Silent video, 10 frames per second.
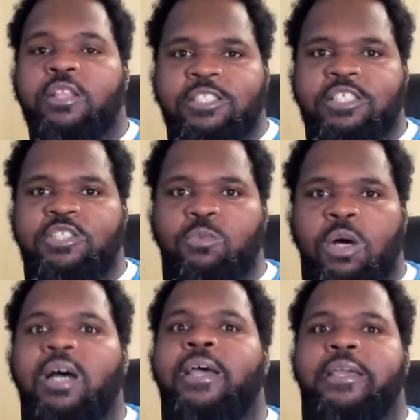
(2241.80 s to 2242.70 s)
This is
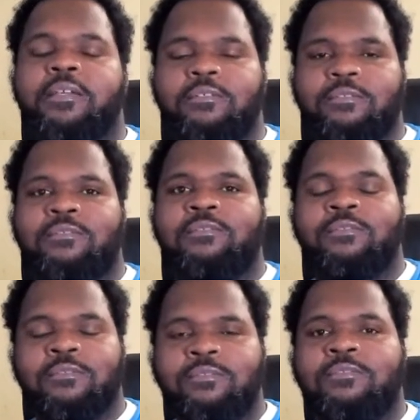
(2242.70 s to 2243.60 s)
why
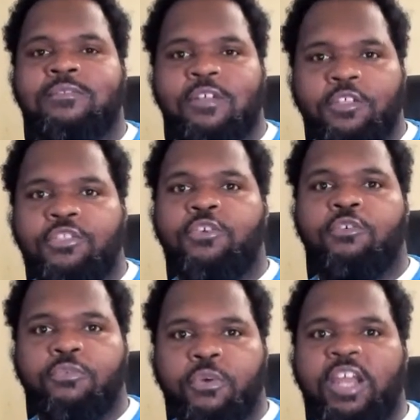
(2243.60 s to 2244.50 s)

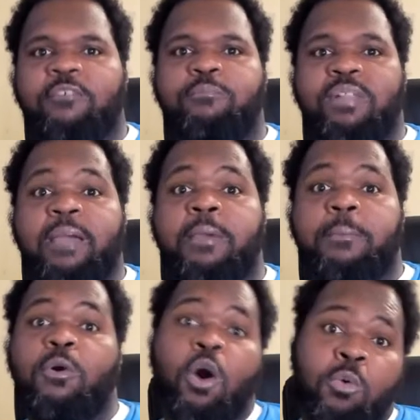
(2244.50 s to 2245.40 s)
they're afraid of black
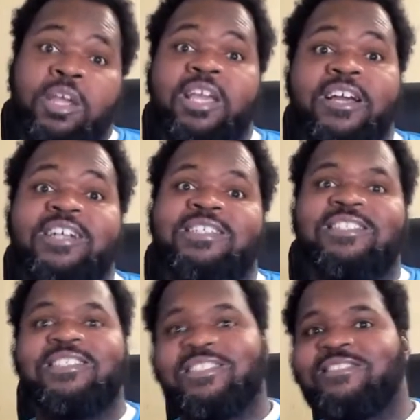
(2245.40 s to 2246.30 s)
people owning
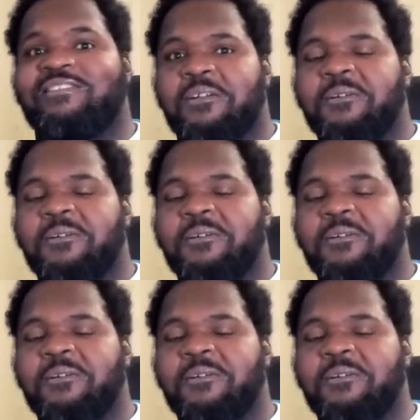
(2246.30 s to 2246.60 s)
guns.